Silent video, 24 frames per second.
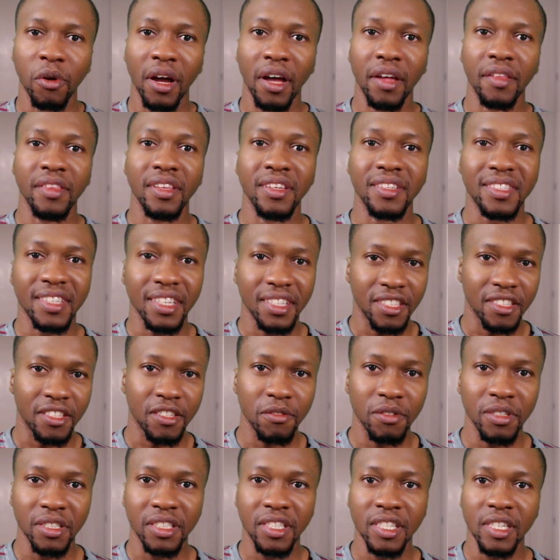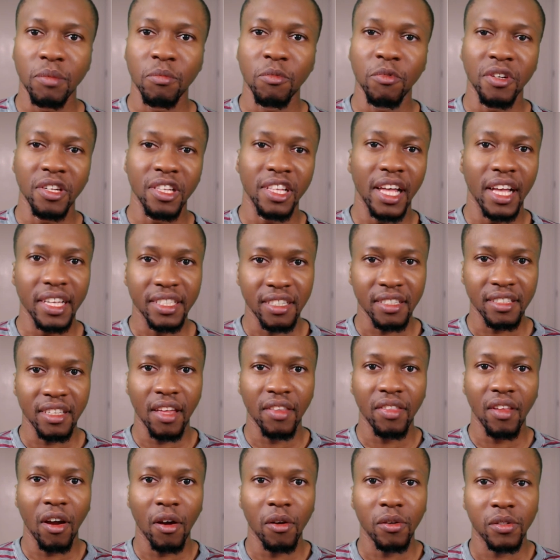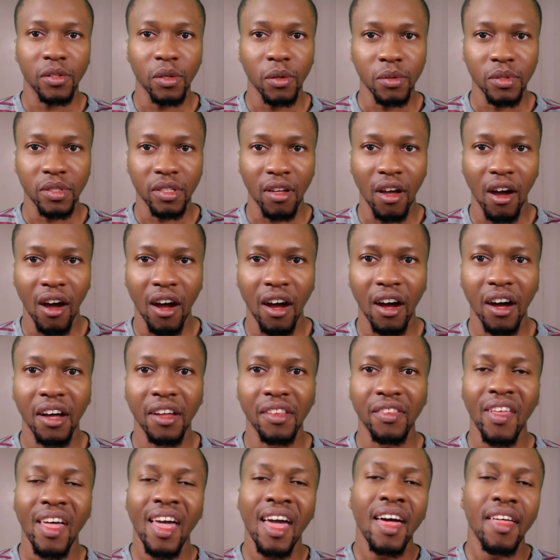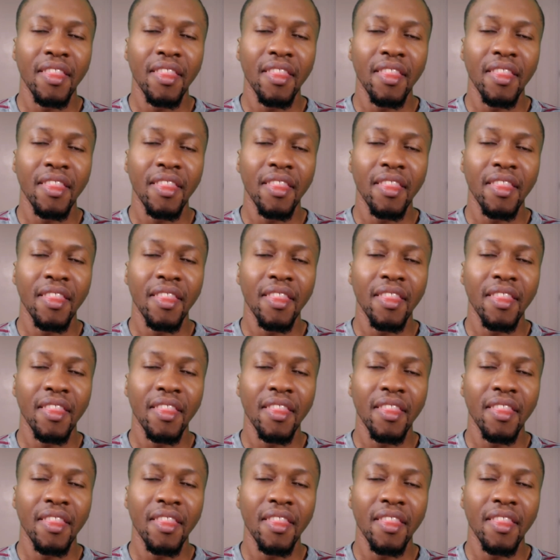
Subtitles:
and the sensory team realizing that Naruto is gone,